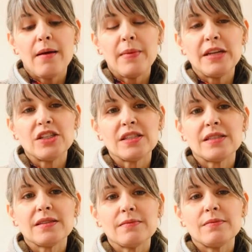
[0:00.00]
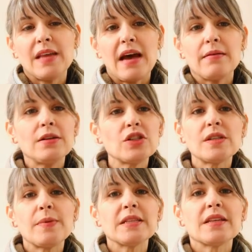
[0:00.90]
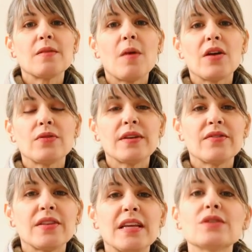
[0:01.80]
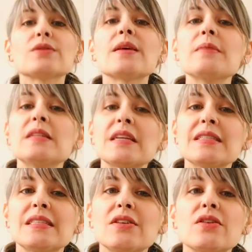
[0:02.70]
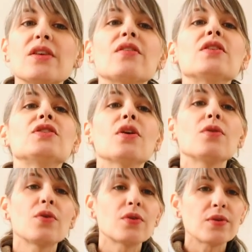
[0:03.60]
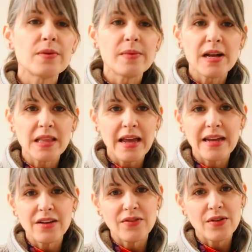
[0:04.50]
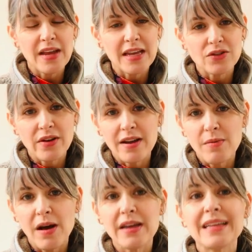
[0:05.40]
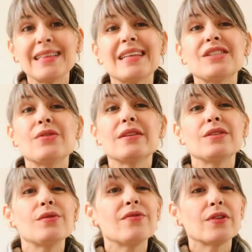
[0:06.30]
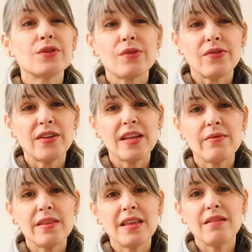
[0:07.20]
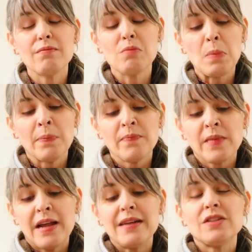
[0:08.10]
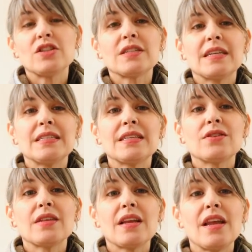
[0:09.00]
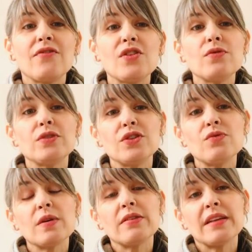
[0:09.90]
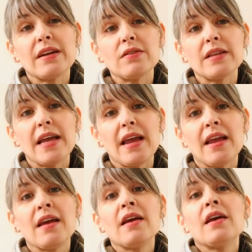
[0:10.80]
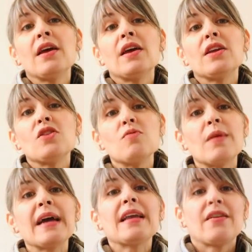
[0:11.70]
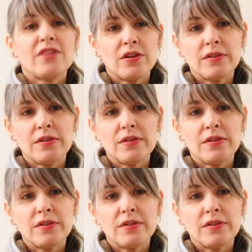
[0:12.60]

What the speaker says: It just depends on the model and everything. So something to consider. Don't order them online if you can't try them on, unless you can do a virtual fitting with them. And just consider that if you do wear Nicolay, you might have to go